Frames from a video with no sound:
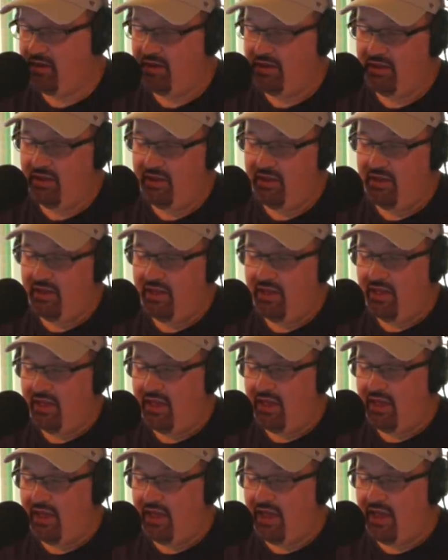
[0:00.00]
Kevin. I think
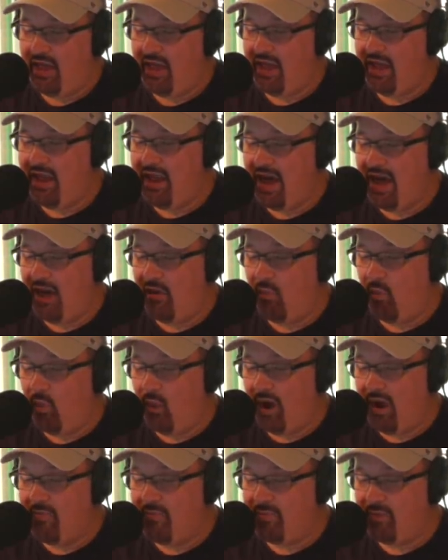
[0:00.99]
right. he said that, And yeah. not
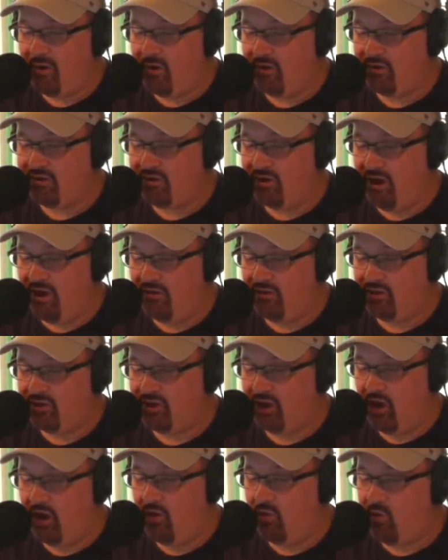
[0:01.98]
one person on the
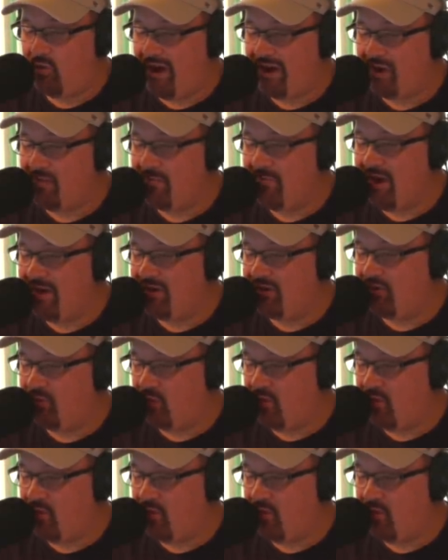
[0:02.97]
show recommended